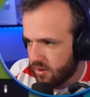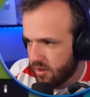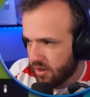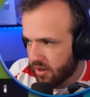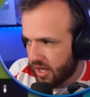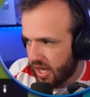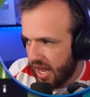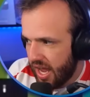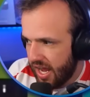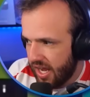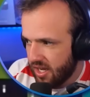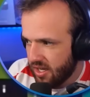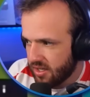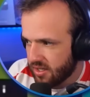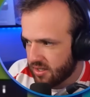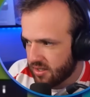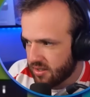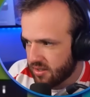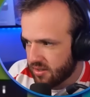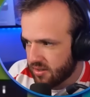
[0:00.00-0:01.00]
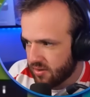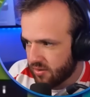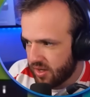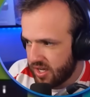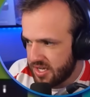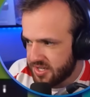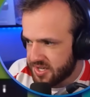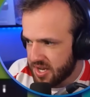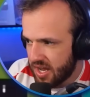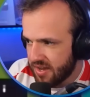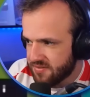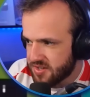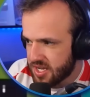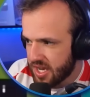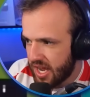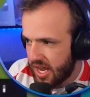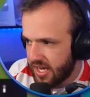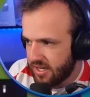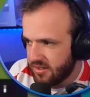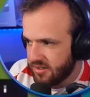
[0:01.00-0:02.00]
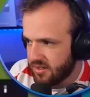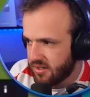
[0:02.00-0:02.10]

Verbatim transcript: Okay? Well, he's offside.